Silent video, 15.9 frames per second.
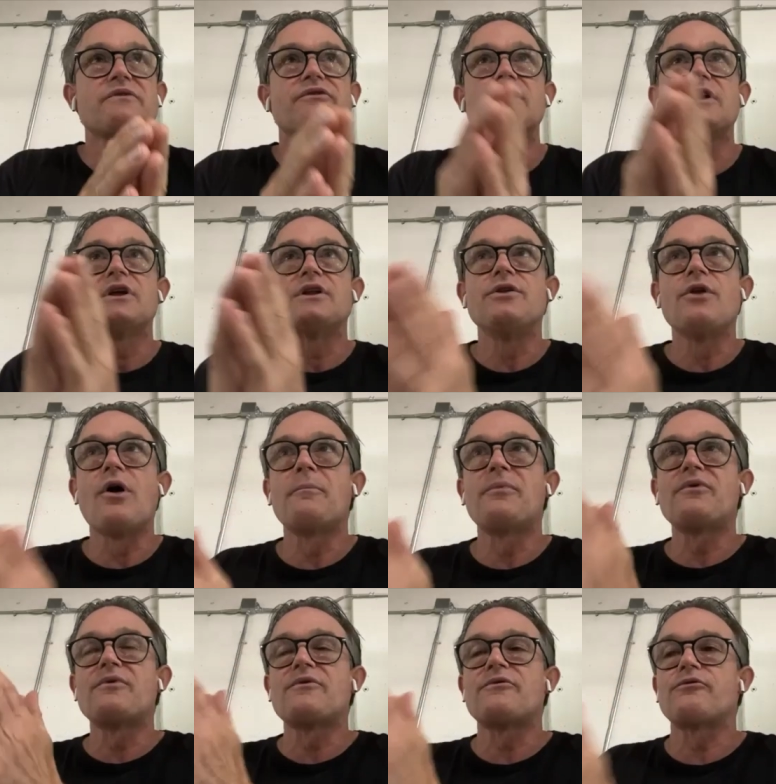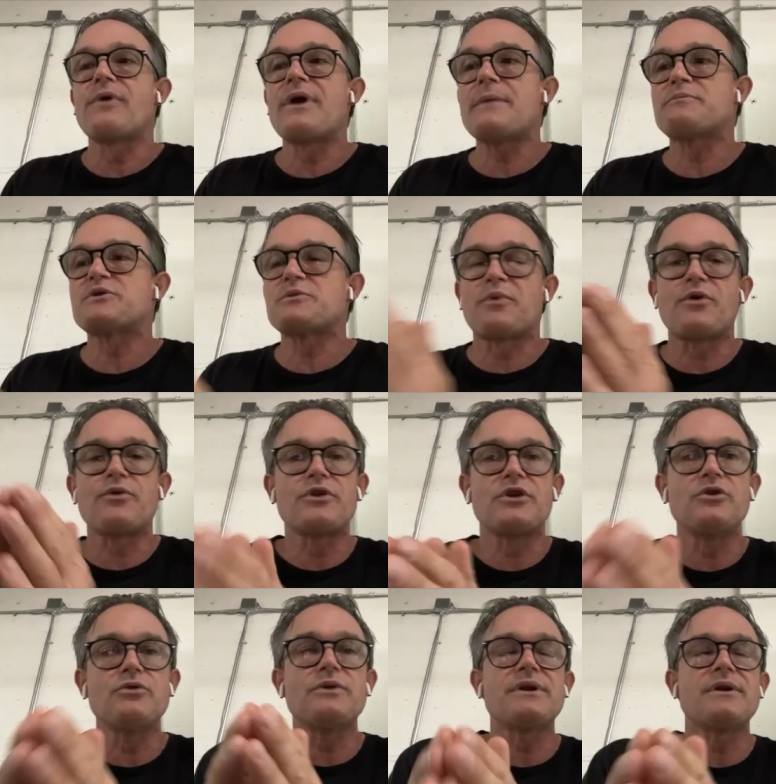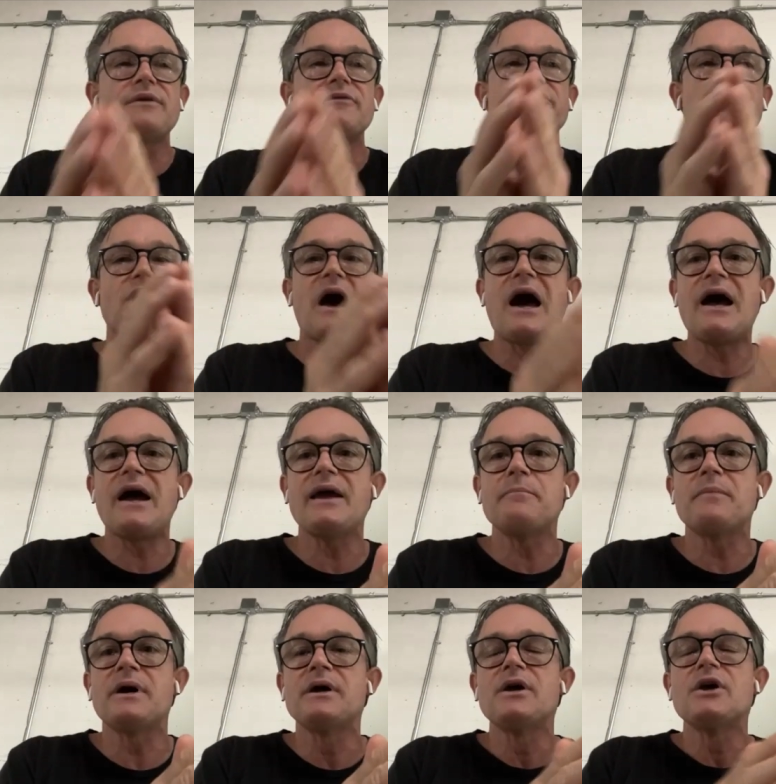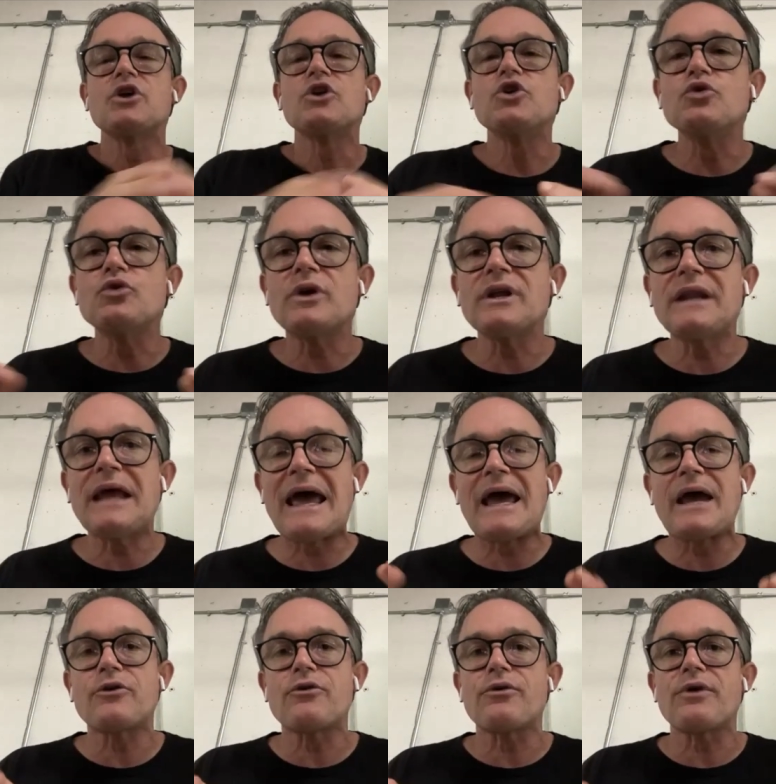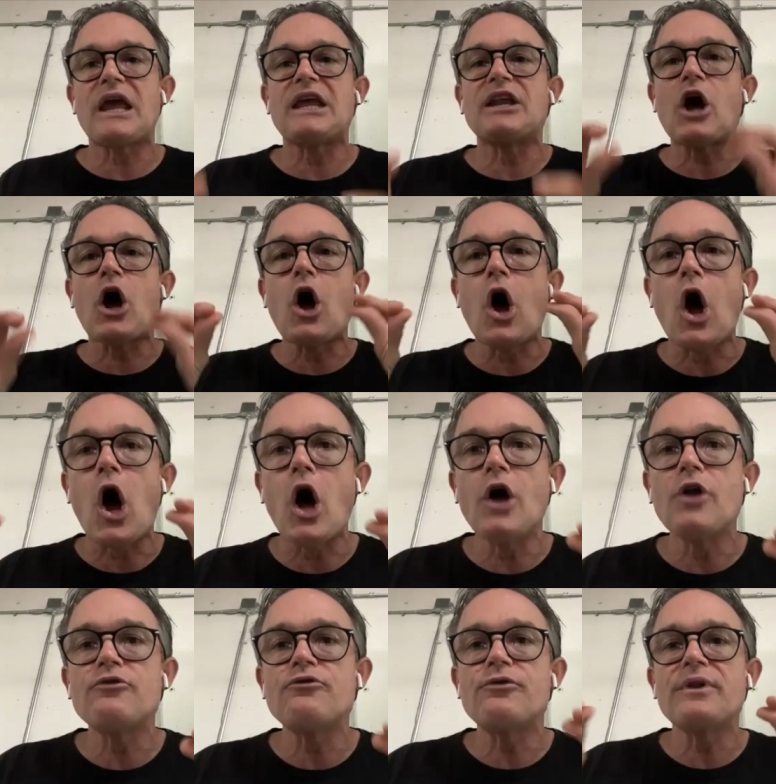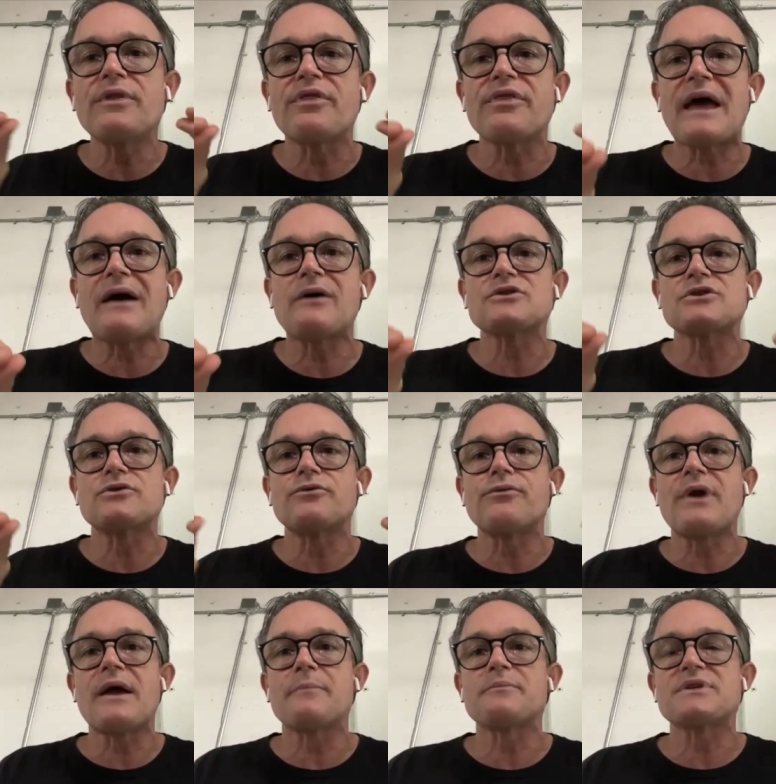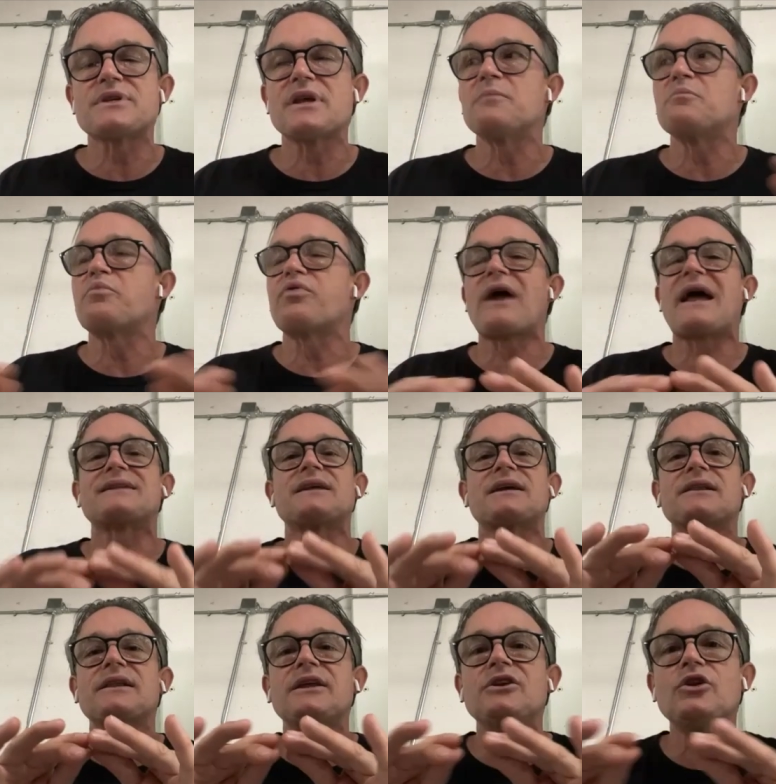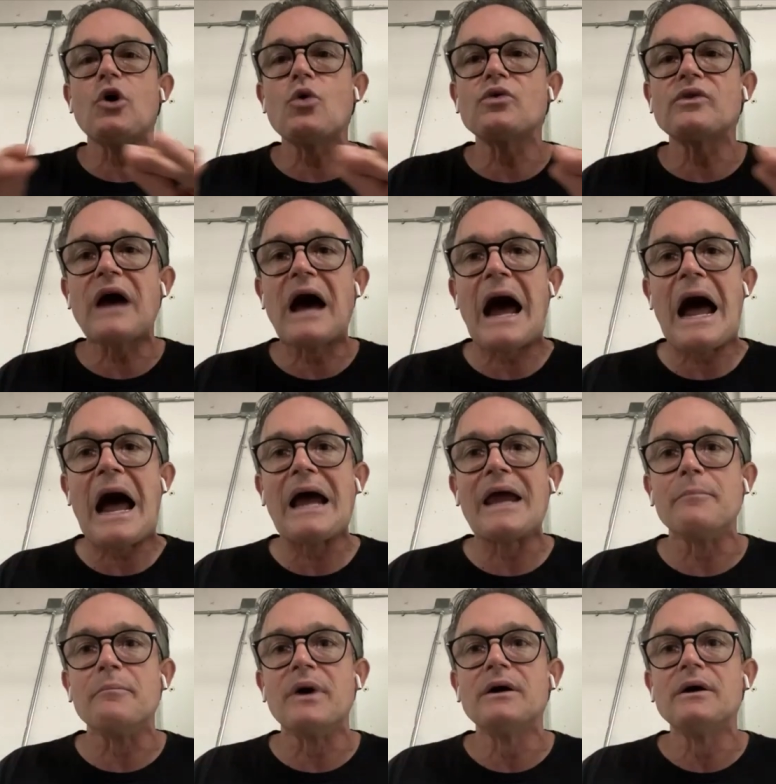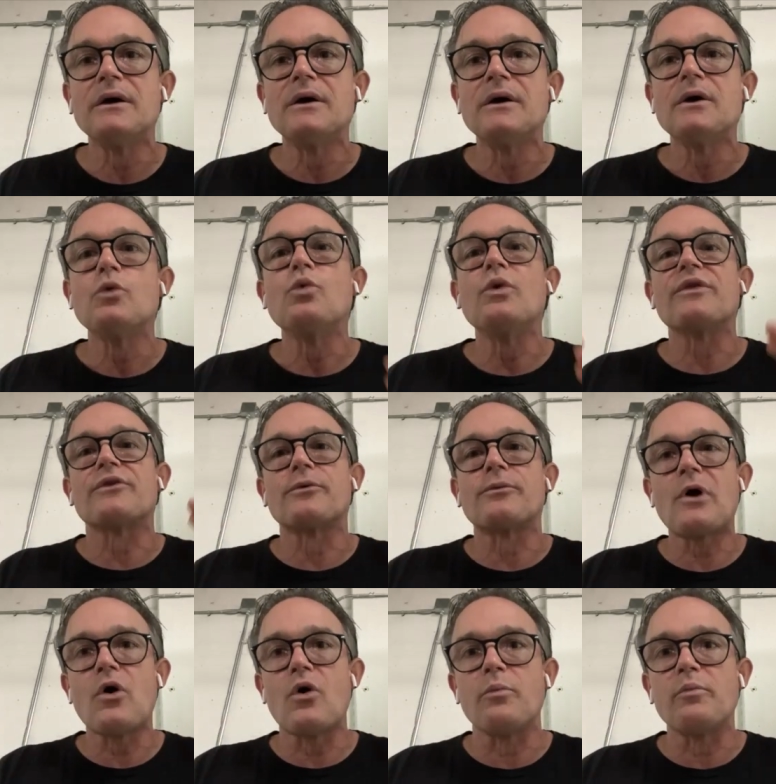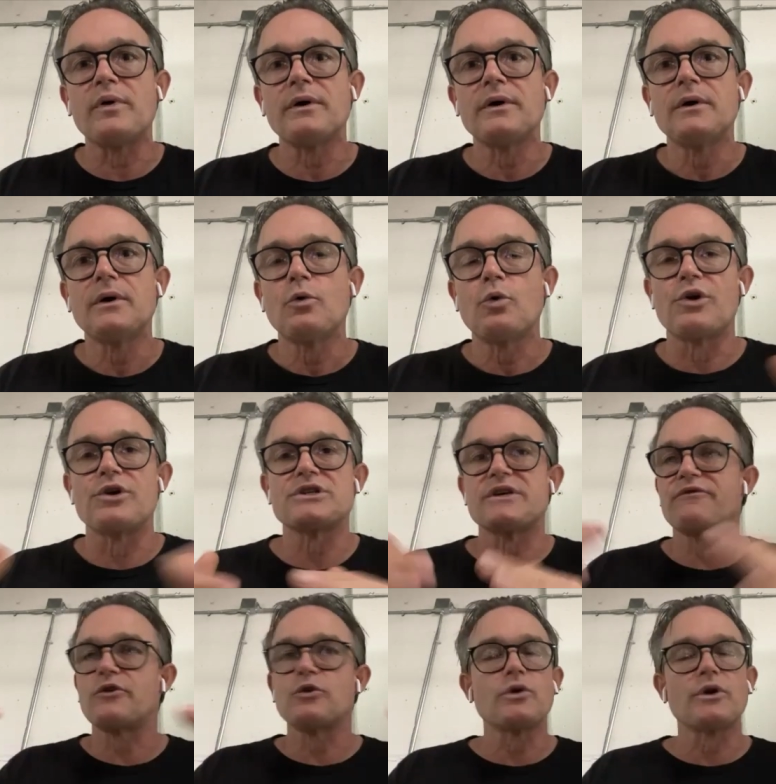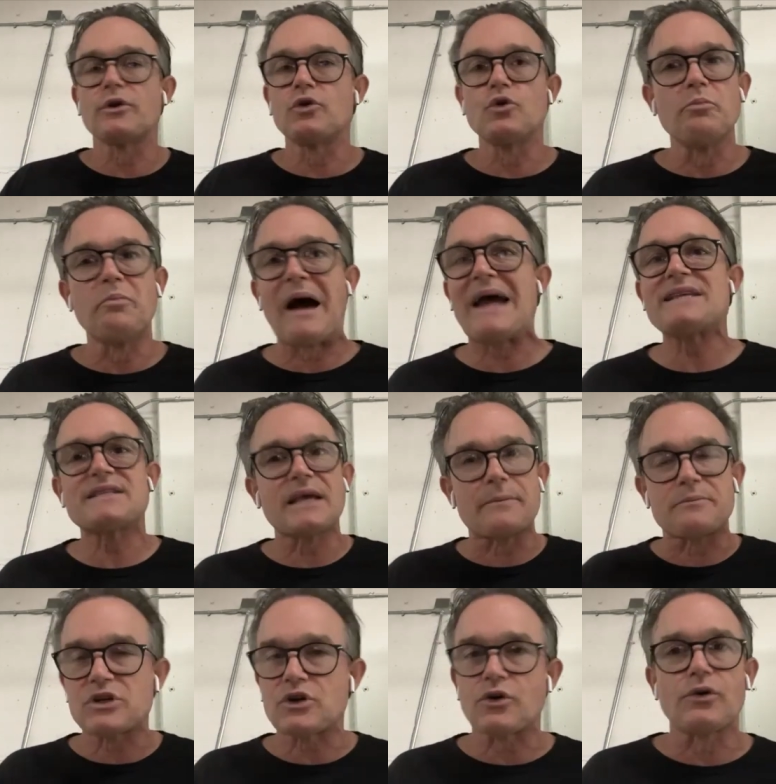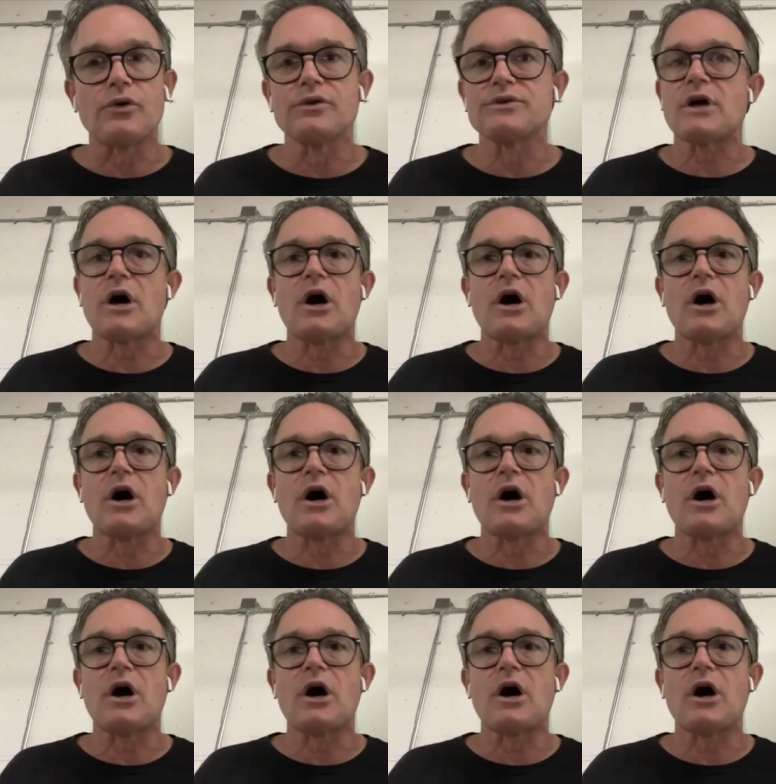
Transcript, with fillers: of number of reps per unit of time, you can aggregate a 100,000 reps in practically no time with a rope. Whereas if you were to do biceps curls,